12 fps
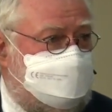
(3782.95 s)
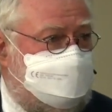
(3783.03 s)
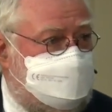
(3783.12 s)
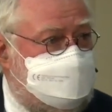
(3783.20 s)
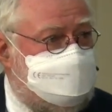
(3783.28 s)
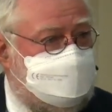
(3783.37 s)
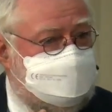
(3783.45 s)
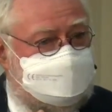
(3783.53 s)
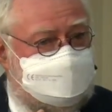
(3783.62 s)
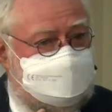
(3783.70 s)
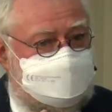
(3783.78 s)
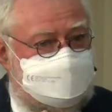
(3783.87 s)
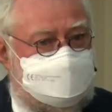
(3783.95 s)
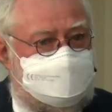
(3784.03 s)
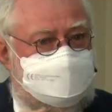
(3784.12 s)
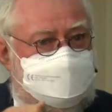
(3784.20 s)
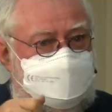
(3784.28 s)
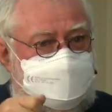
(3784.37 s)
We must
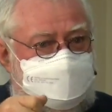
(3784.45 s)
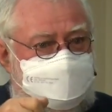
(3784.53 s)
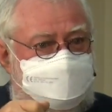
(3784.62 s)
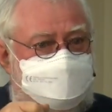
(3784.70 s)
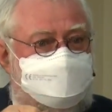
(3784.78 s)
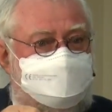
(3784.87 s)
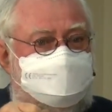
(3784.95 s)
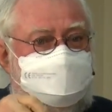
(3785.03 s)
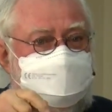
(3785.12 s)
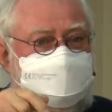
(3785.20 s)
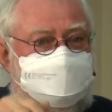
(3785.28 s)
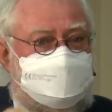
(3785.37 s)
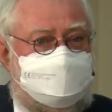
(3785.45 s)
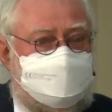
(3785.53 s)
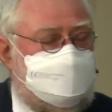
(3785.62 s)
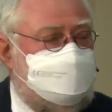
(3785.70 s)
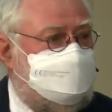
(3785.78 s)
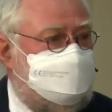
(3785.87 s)

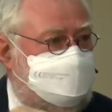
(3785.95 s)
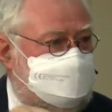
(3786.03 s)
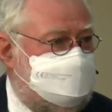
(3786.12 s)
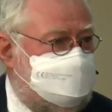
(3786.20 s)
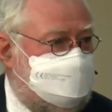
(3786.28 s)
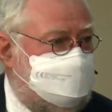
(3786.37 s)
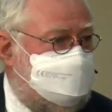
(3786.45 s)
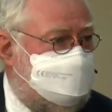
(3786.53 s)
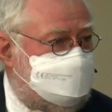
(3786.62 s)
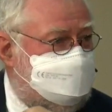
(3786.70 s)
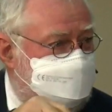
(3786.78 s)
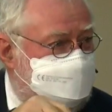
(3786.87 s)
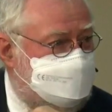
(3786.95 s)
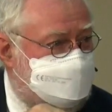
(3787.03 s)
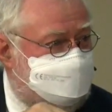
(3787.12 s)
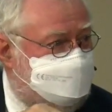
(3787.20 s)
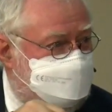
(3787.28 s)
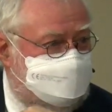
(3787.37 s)
develop a capacity
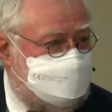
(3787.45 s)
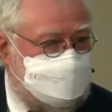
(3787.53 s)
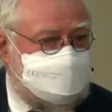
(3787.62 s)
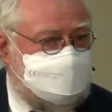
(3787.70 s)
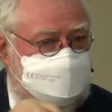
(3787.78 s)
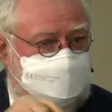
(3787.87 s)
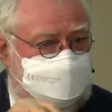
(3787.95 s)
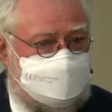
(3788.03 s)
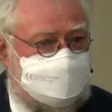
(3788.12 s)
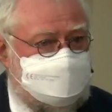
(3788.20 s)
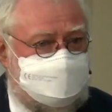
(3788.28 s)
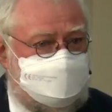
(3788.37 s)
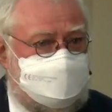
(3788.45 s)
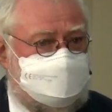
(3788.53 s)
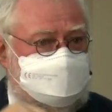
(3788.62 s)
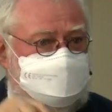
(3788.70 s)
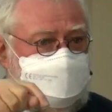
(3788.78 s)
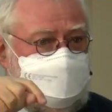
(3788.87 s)
in food production, in agricultural
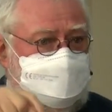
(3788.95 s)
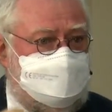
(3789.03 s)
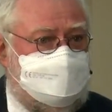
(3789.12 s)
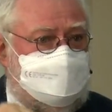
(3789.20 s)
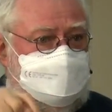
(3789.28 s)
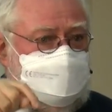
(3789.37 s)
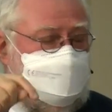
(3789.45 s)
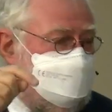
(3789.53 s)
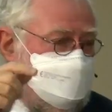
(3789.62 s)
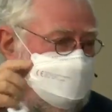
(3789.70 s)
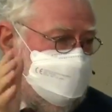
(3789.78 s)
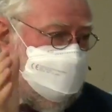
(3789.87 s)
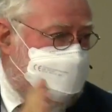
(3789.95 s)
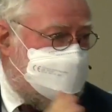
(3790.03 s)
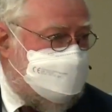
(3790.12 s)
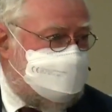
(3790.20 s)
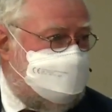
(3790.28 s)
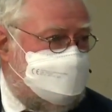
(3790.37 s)
production,
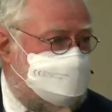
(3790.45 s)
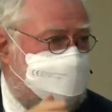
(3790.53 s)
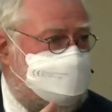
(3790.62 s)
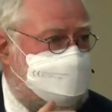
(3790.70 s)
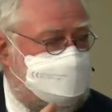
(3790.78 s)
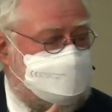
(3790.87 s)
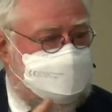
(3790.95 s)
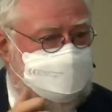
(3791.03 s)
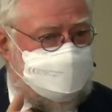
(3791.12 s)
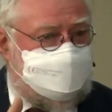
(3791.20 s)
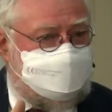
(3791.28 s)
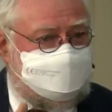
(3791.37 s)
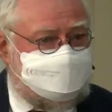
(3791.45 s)
agricultural equipment, whatever,